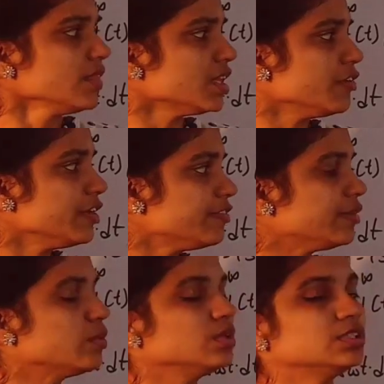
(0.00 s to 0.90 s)
Now if
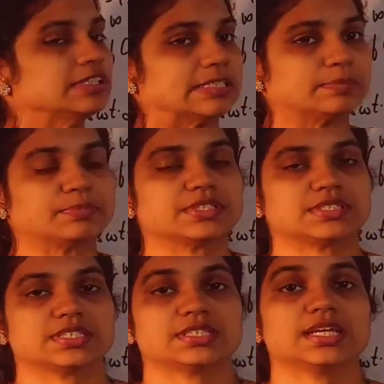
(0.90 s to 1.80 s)
I want to
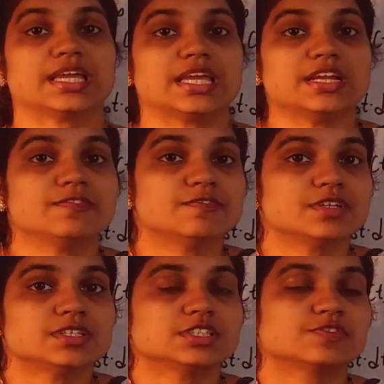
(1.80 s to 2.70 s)
represent the
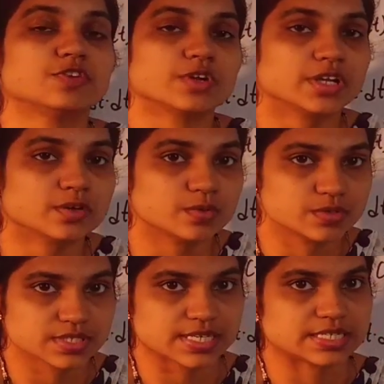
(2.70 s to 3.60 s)
inverse Fourier
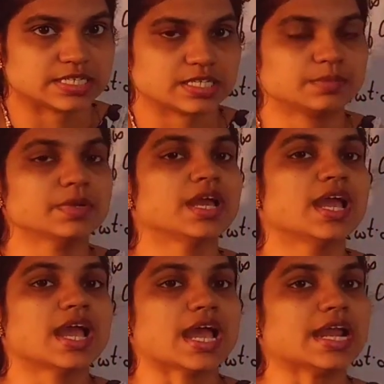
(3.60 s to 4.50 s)
cosine term
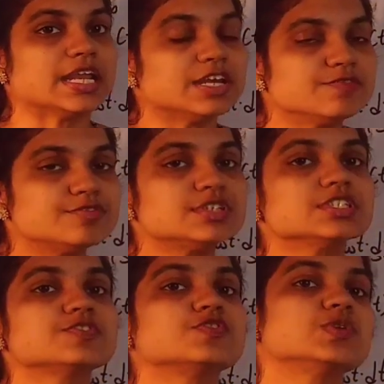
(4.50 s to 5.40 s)
and
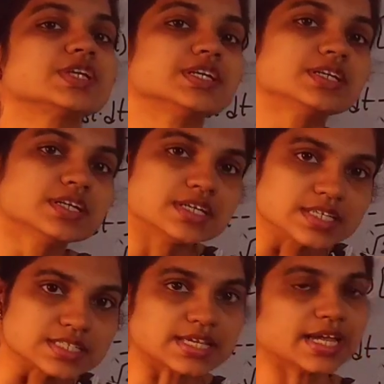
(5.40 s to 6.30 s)
inverse Fourier
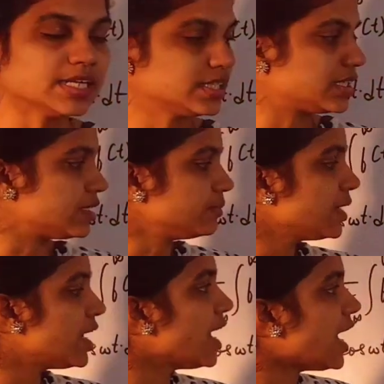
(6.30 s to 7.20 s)
sine
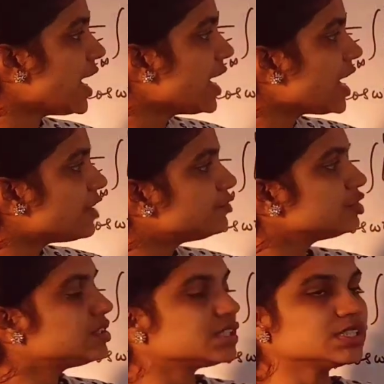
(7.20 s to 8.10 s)
term, I have
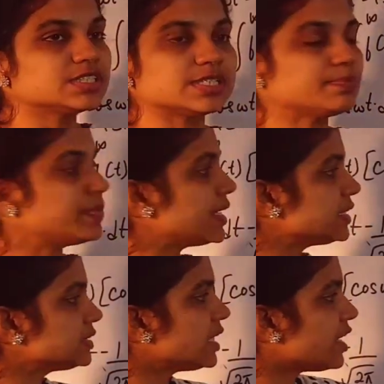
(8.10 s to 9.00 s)
to just
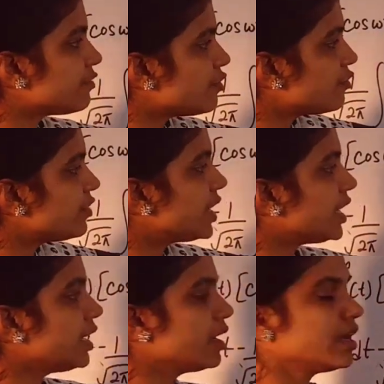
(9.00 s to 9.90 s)
replace the f of
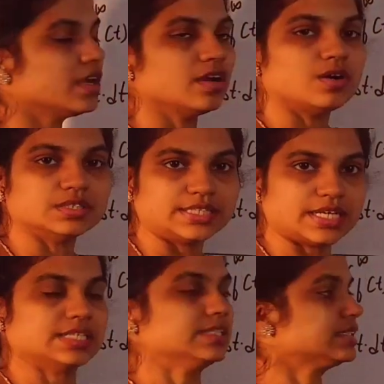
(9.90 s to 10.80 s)
t on the
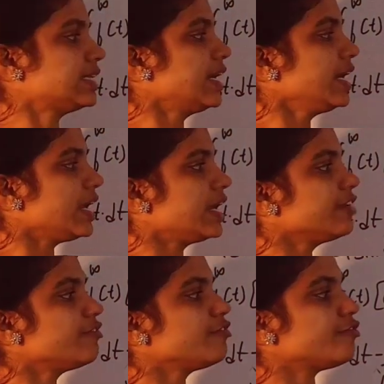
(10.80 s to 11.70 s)
other side and
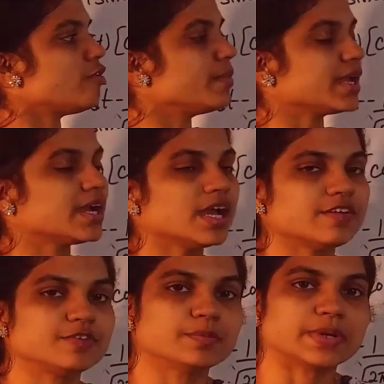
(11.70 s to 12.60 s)
f of omega I
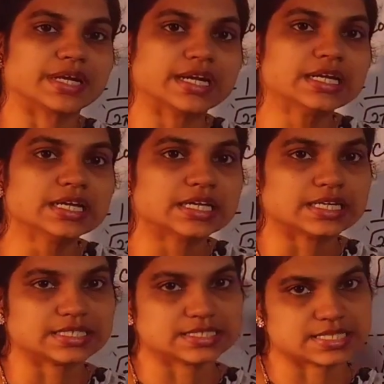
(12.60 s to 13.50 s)
have to bring it
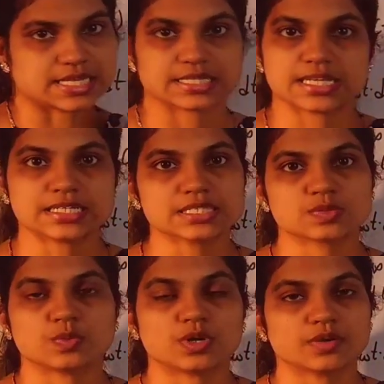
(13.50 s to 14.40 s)
inside. That
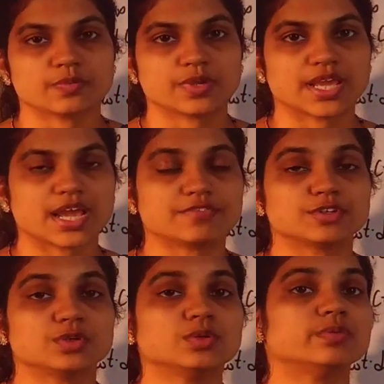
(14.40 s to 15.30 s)
is what we have
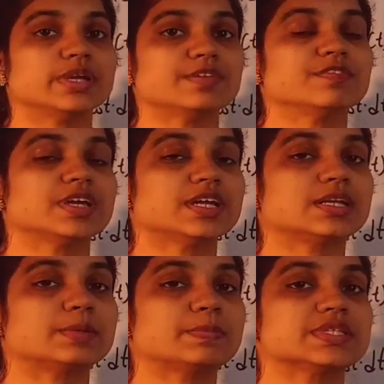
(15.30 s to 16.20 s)
to do when we are
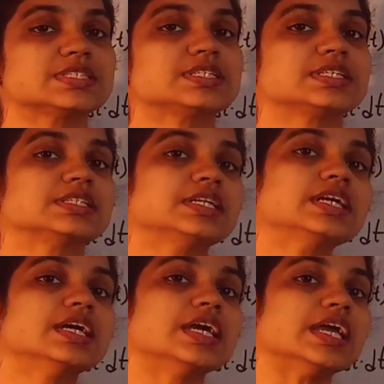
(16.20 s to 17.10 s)
representing the
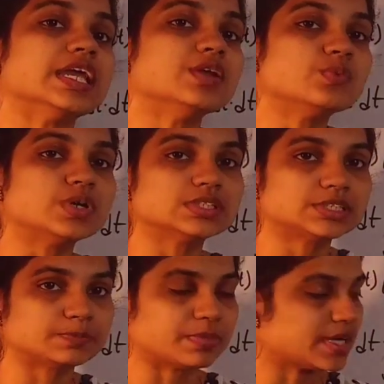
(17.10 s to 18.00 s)

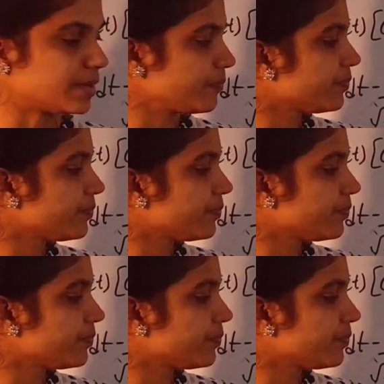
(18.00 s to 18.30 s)
inverse part.